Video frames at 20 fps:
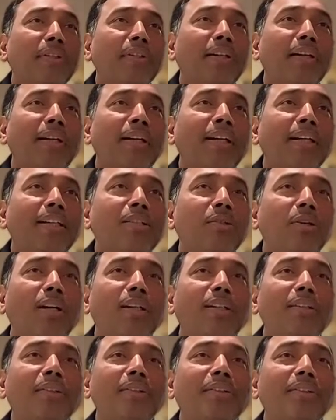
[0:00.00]
Uh, it's not
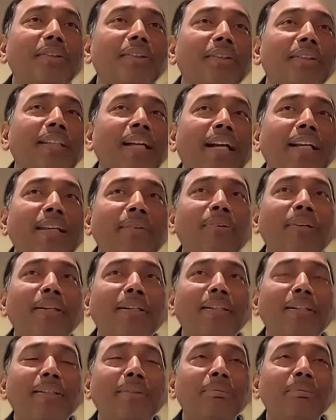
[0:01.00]
that
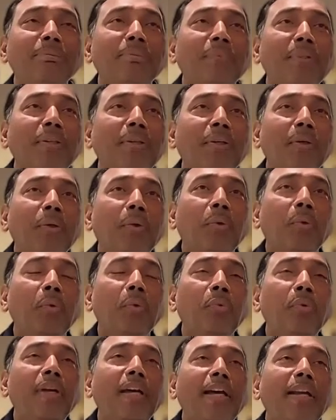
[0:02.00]
difficult,
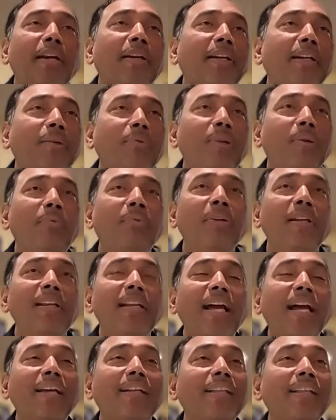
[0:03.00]
where it will feel
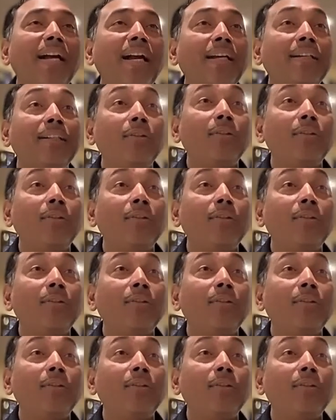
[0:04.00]
like that